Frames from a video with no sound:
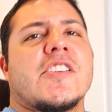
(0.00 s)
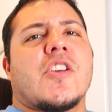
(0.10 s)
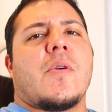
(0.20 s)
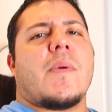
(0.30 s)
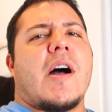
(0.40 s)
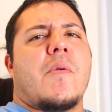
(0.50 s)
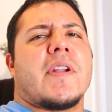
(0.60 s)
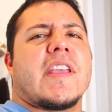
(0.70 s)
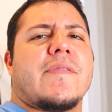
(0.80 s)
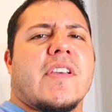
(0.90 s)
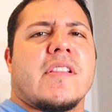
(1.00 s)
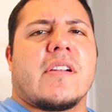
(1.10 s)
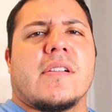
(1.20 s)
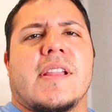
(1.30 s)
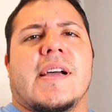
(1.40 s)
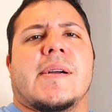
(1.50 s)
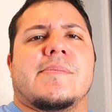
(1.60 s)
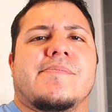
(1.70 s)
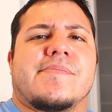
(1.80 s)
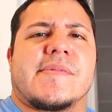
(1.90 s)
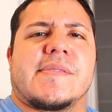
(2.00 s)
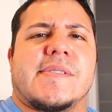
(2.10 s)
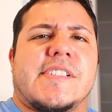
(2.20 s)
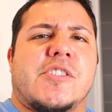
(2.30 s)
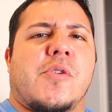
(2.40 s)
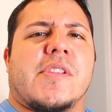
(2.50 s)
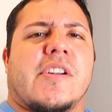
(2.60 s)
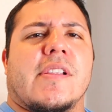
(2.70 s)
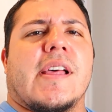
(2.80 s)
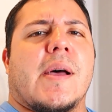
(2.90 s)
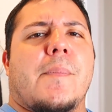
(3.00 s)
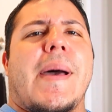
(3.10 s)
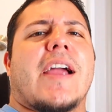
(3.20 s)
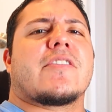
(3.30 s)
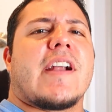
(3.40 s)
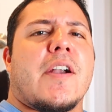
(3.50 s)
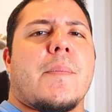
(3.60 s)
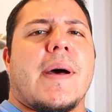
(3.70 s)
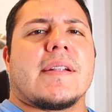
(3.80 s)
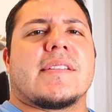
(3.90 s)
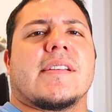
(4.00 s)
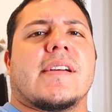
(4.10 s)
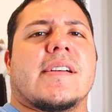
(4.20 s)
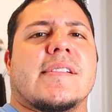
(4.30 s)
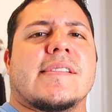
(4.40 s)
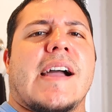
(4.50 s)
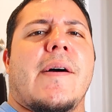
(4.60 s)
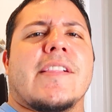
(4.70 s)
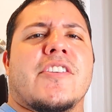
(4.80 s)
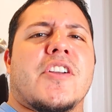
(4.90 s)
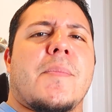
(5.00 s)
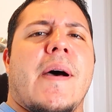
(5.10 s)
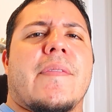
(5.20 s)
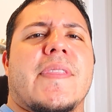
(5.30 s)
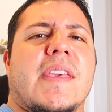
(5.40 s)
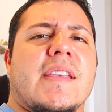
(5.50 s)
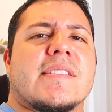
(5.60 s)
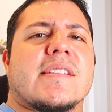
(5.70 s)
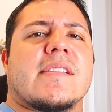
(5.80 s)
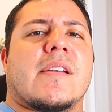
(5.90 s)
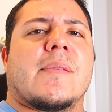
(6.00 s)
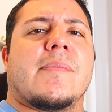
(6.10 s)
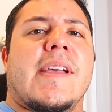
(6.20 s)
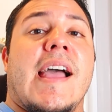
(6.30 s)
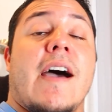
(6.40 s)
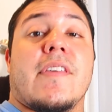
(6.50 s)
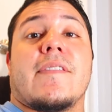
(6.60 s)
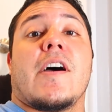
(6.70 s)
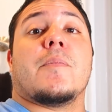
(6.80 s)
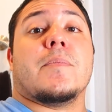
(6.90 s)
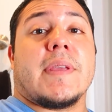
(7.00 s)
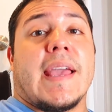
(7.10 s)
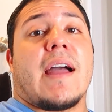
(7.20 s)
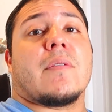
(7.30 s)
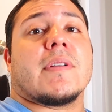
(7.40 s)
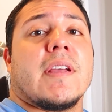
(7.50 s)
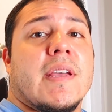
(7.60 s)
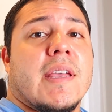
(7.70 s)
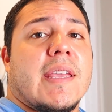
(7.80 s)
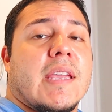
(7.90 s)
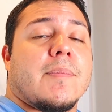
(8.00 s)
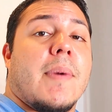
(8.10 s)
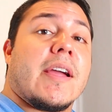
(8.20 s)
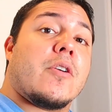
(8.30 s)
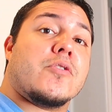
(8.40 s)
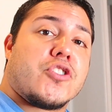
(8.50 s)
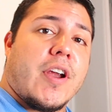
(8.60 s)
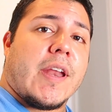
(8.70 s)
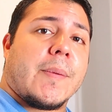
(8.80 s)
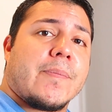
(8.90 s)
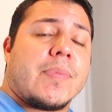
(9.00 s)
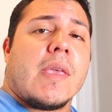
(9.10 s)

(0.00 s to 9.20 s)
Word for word: So I want to give you a little, um, you know, a little uh, background about uh, how I learned about these and um, how they've helped me out in my own training.